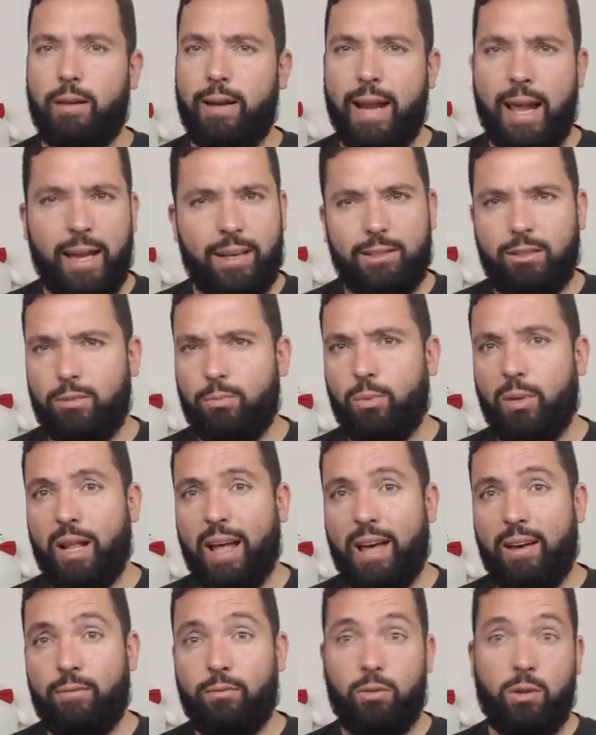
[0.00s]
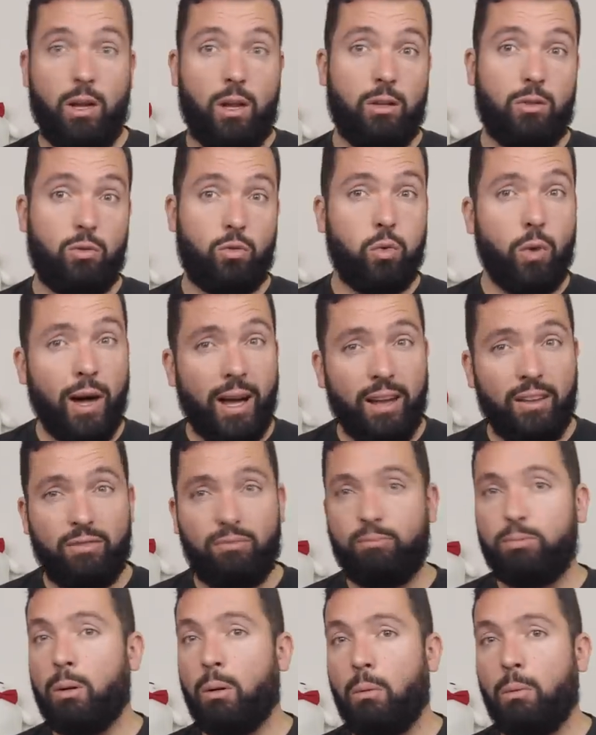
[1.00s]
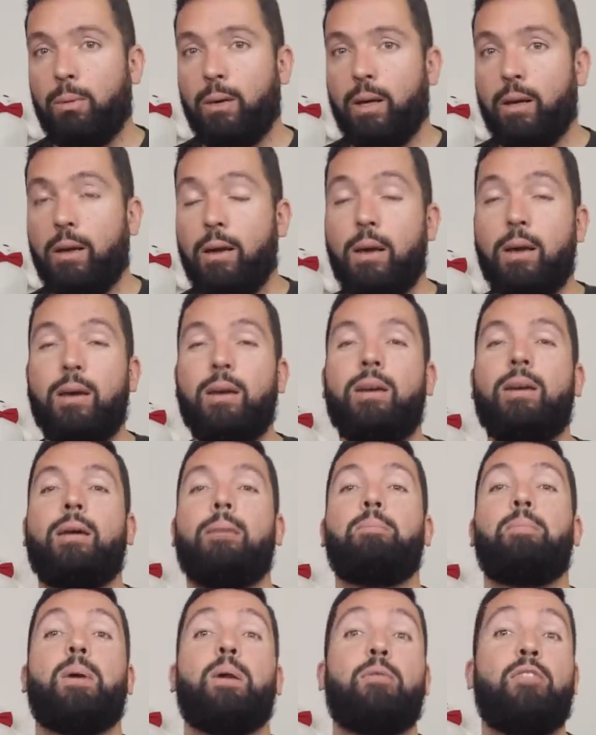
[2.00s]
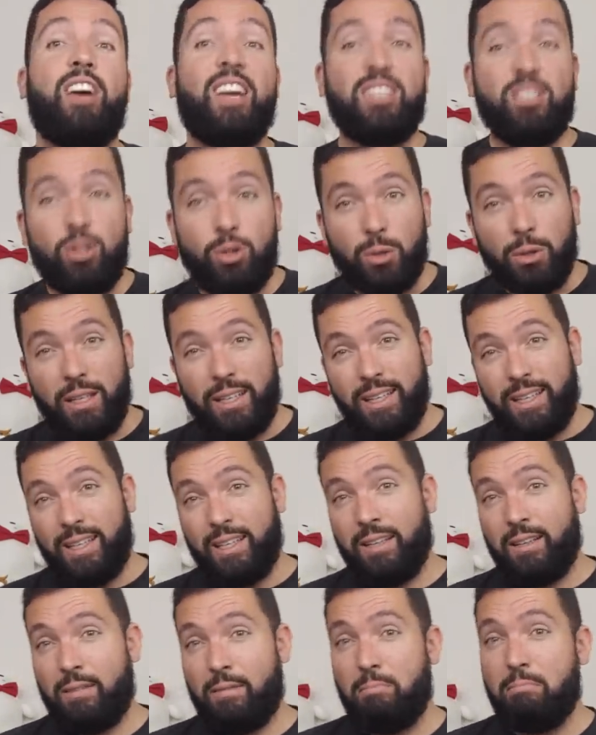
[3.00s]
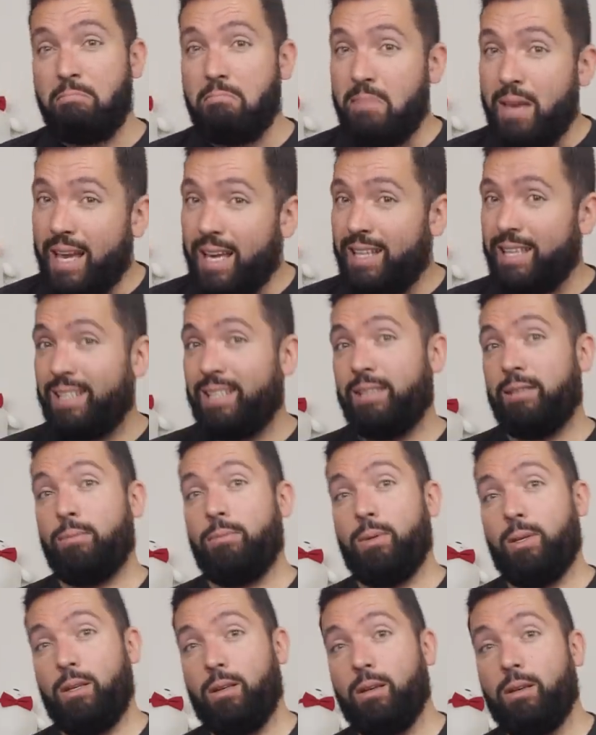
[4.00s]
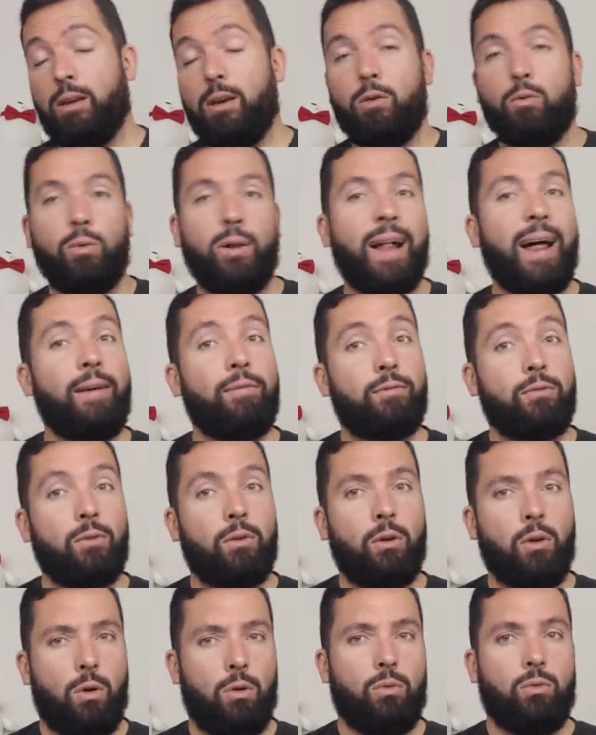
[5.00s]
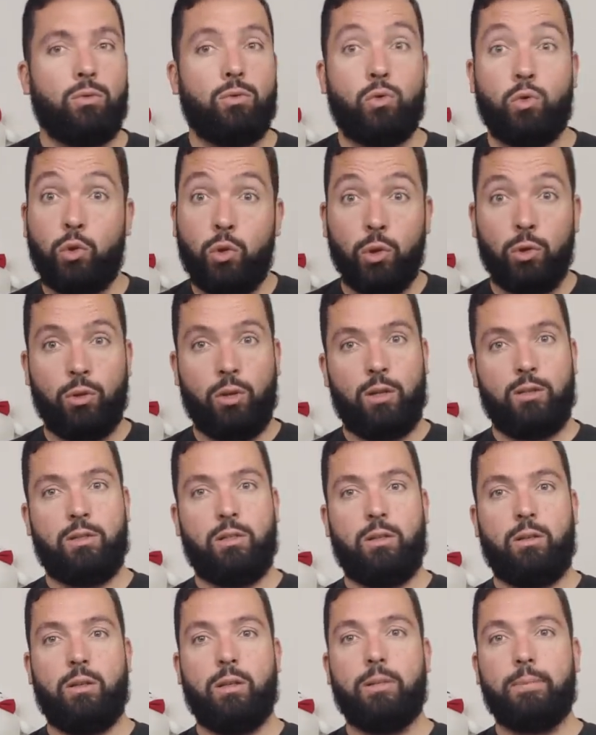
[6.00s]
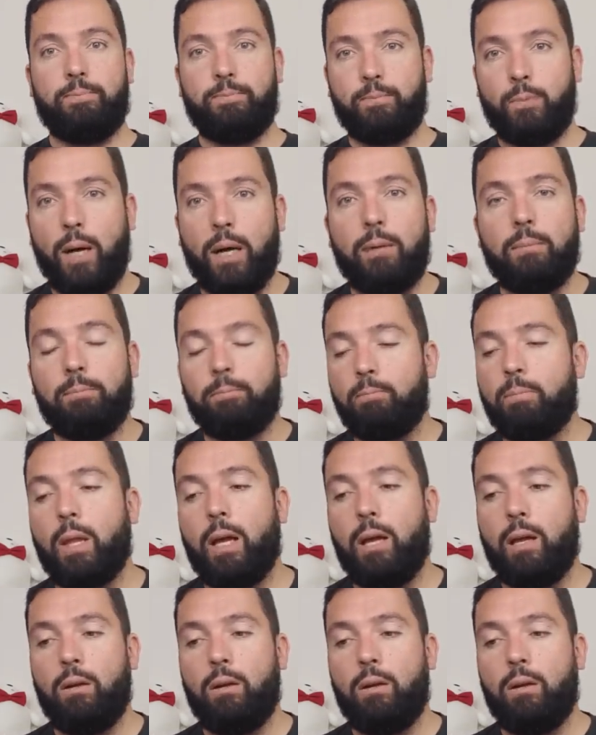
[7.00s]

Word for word: Next we'll have .12 probably, but eventually maybe we'll have Go 2.0, right?